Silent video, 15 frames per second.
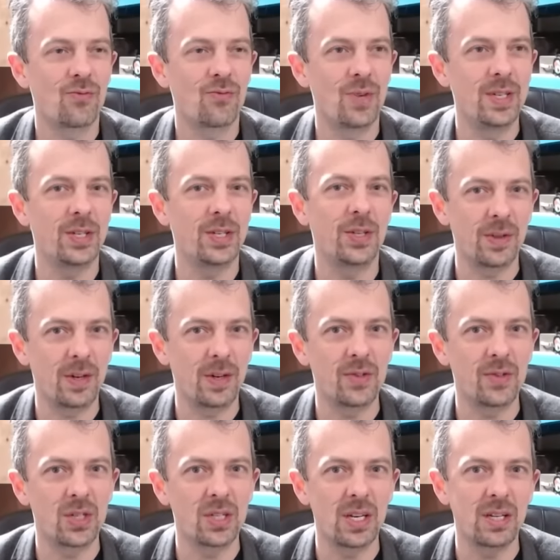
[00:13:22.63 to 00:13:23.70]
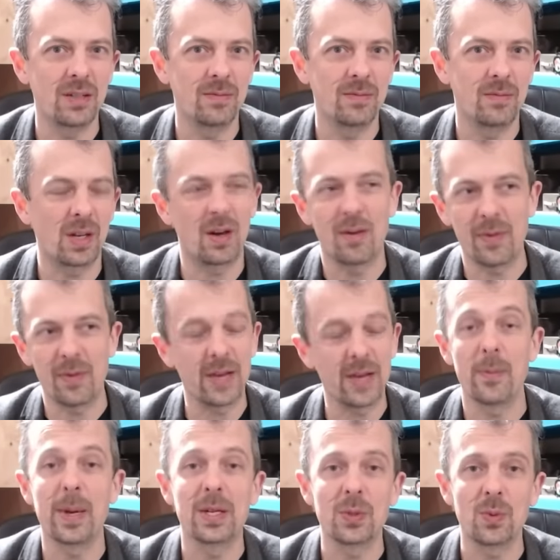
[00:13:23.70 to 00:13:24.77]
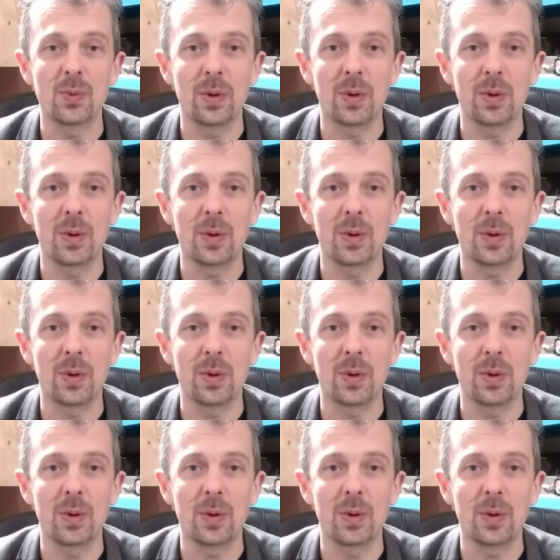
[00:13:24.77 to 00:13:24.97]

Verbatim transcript: rendition that I've seen. I can't think of a better one.